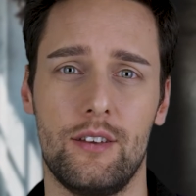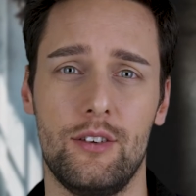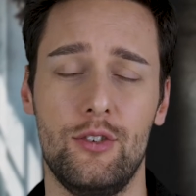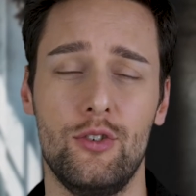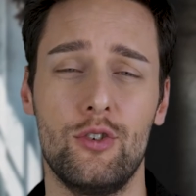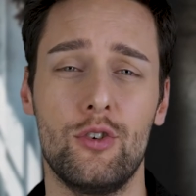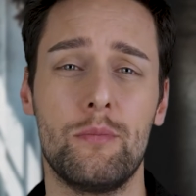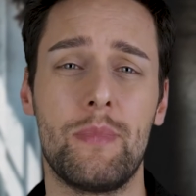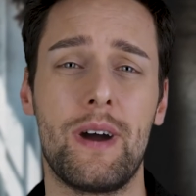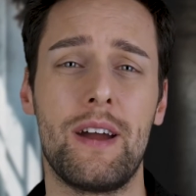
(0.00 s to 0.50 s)

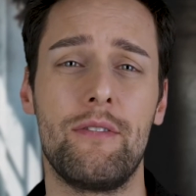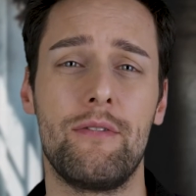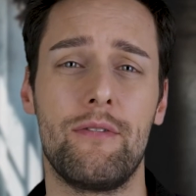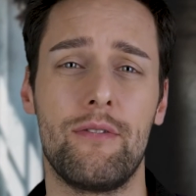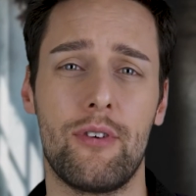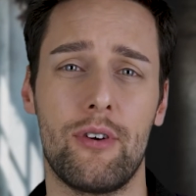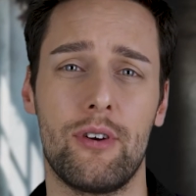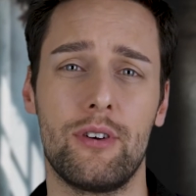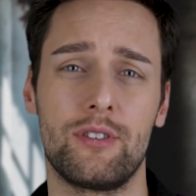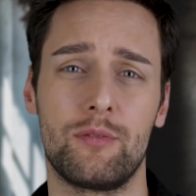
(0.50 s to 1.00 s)
You're my
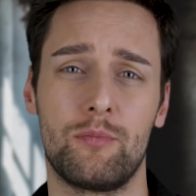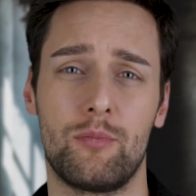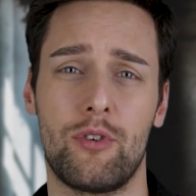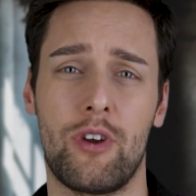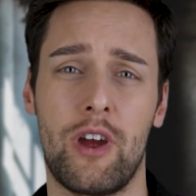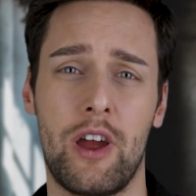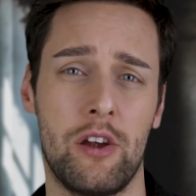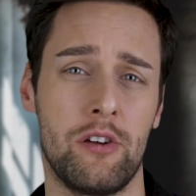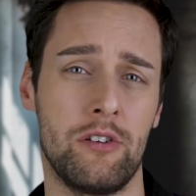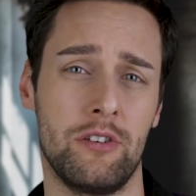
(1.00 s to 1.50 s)
first
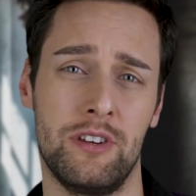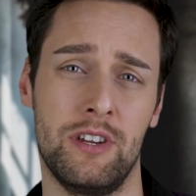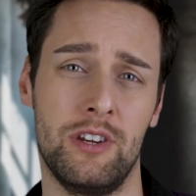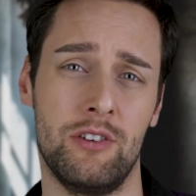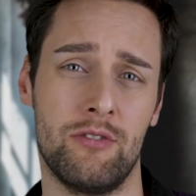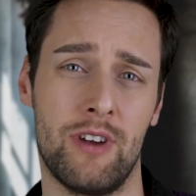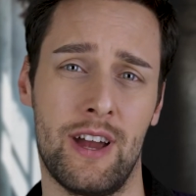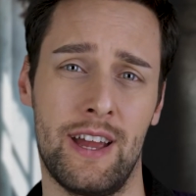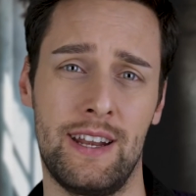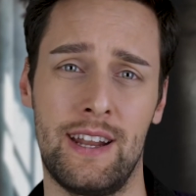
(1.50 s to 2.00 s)
priority
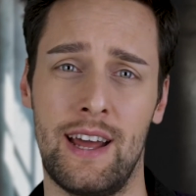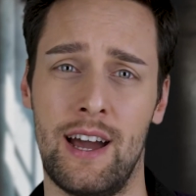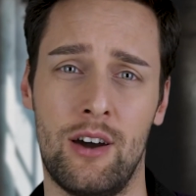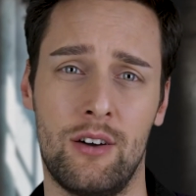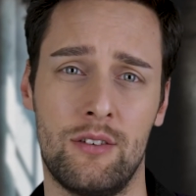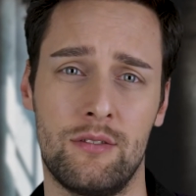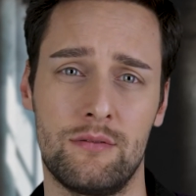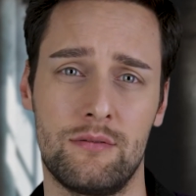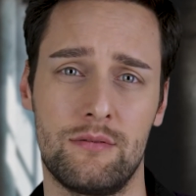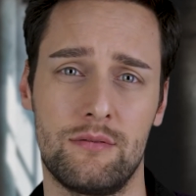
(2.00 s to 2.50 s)
right
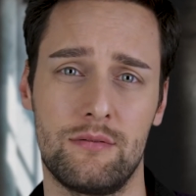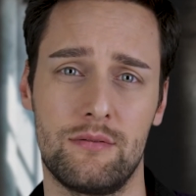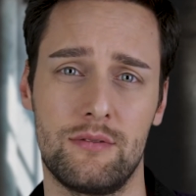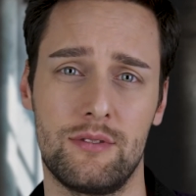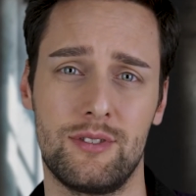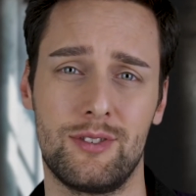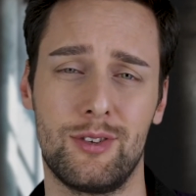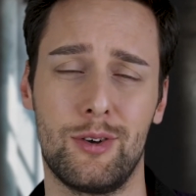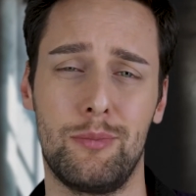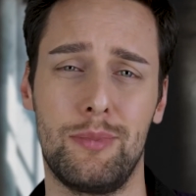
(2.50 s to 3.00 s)
now,
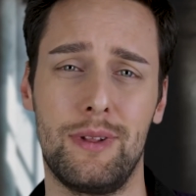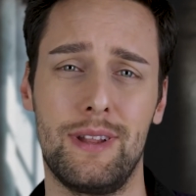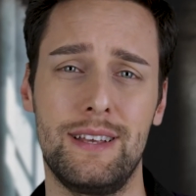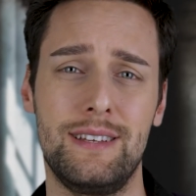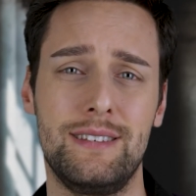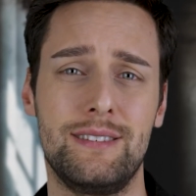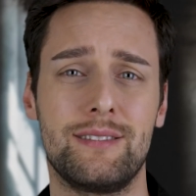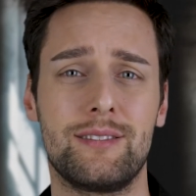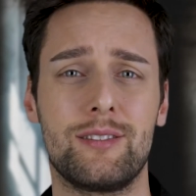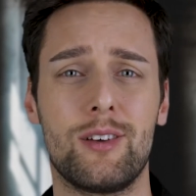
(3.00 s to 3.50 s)
so
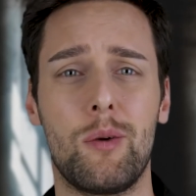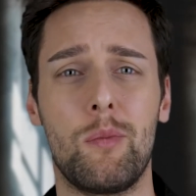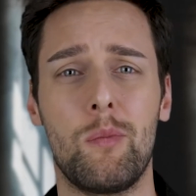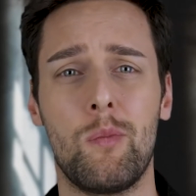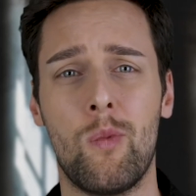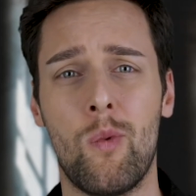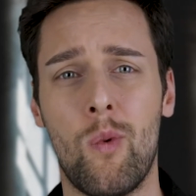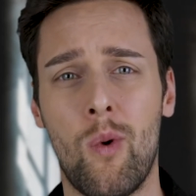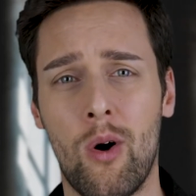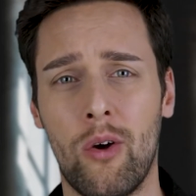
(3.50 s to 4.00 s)
please
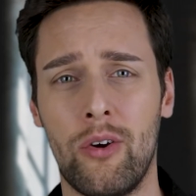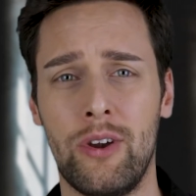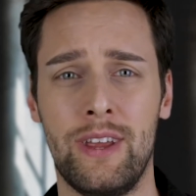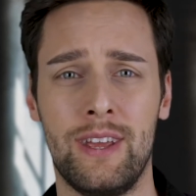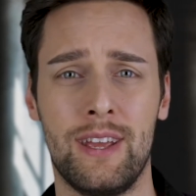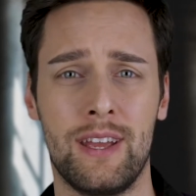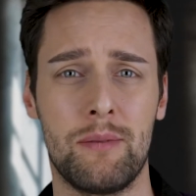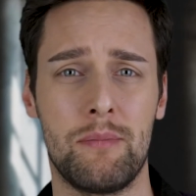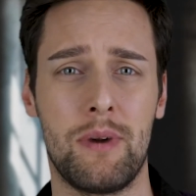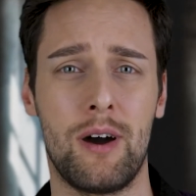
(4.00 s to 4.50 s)
stop
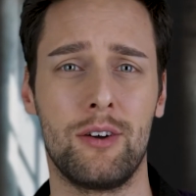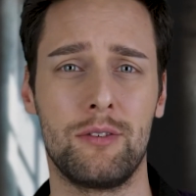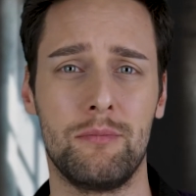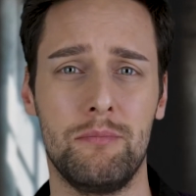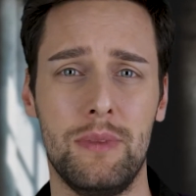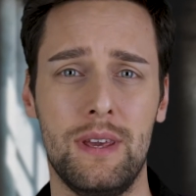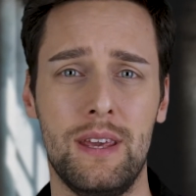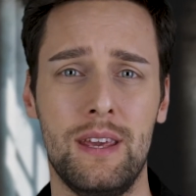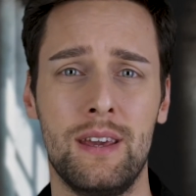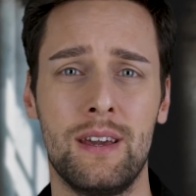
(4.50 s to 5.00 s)
worrying about
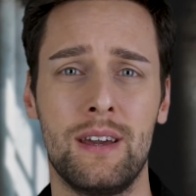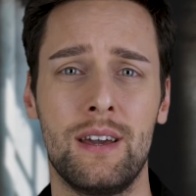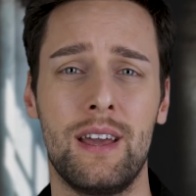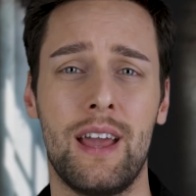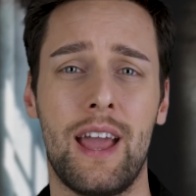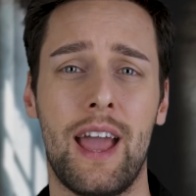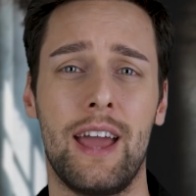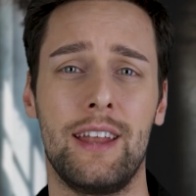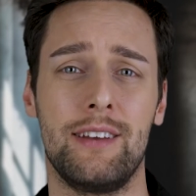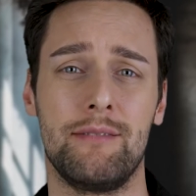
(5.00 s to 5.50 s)
me
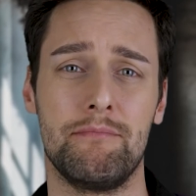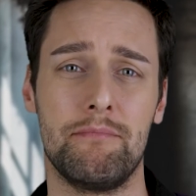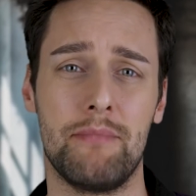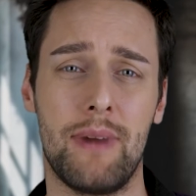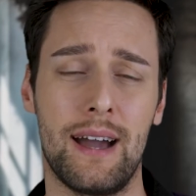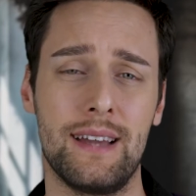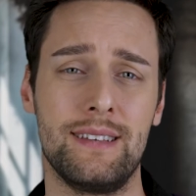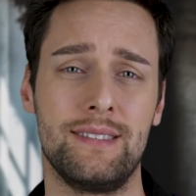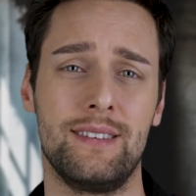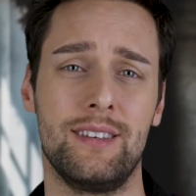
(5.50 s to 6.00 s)
and
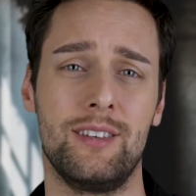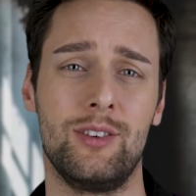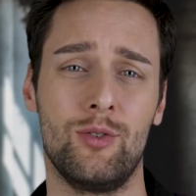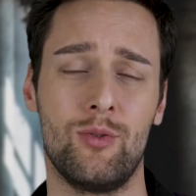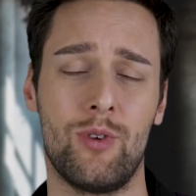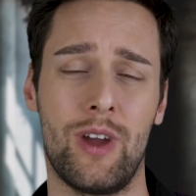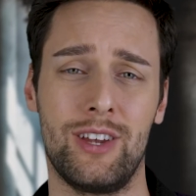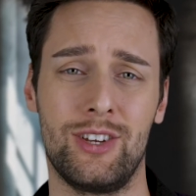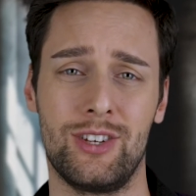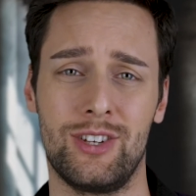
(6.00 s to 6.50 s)
my
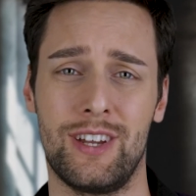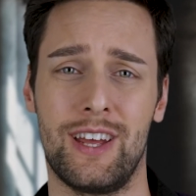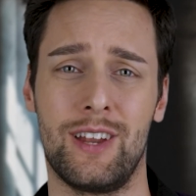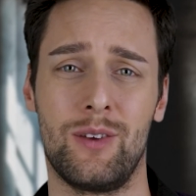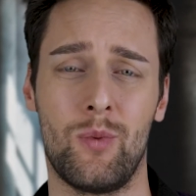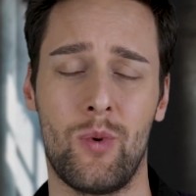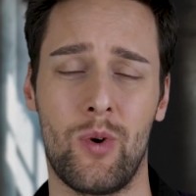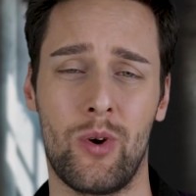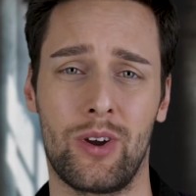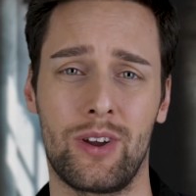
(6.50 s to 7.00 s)
situation at
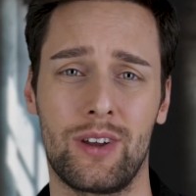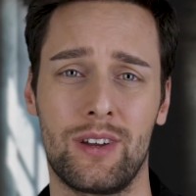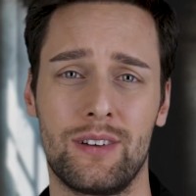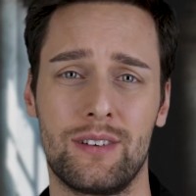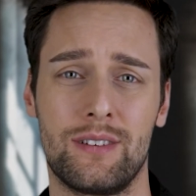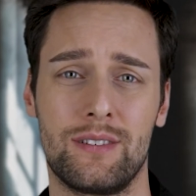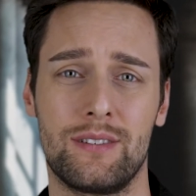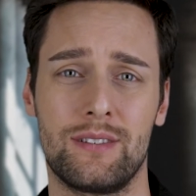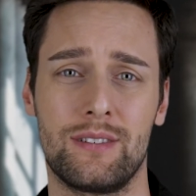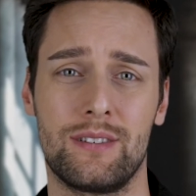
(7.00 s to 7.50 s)
work.
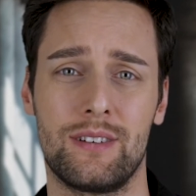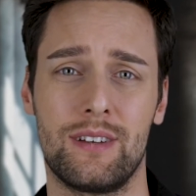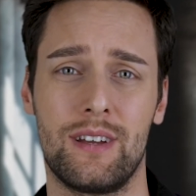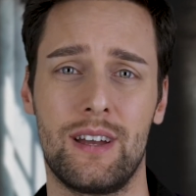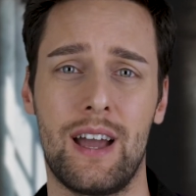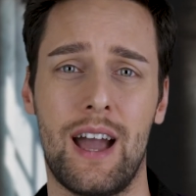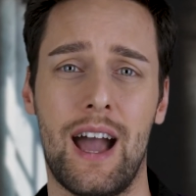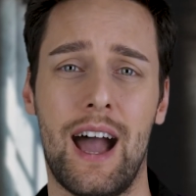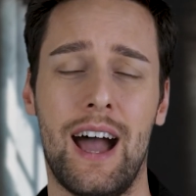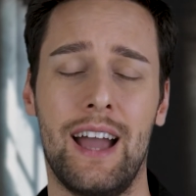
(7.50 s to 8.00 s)

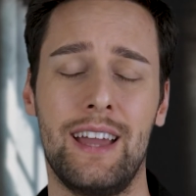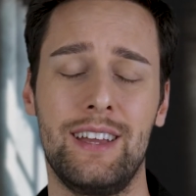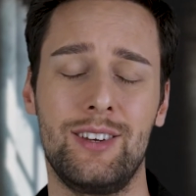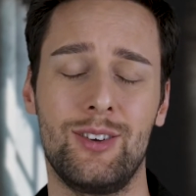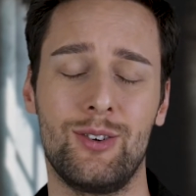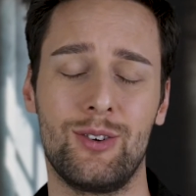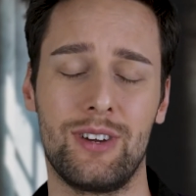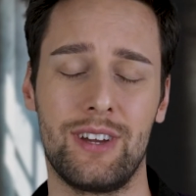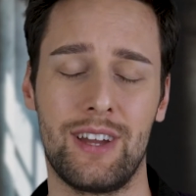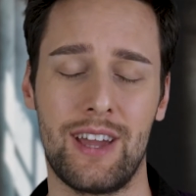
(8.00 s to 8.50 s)
I
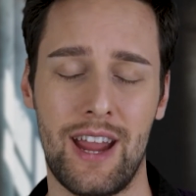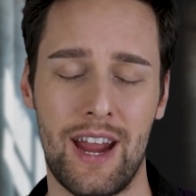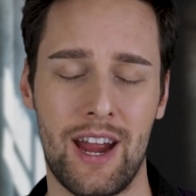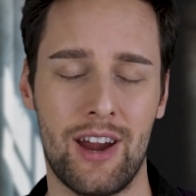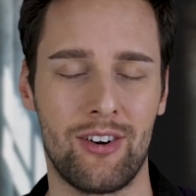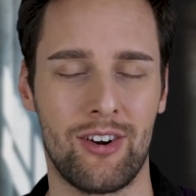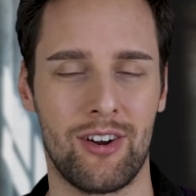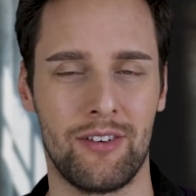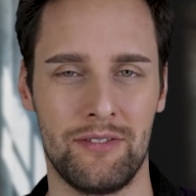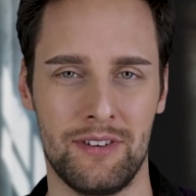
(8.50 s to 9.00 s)
took
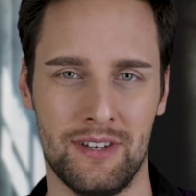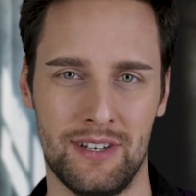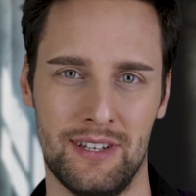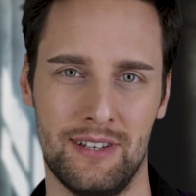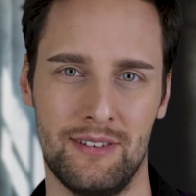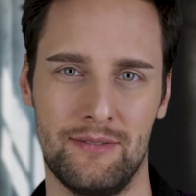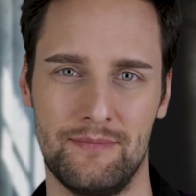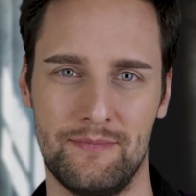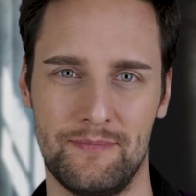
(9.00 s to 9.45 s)
care of it.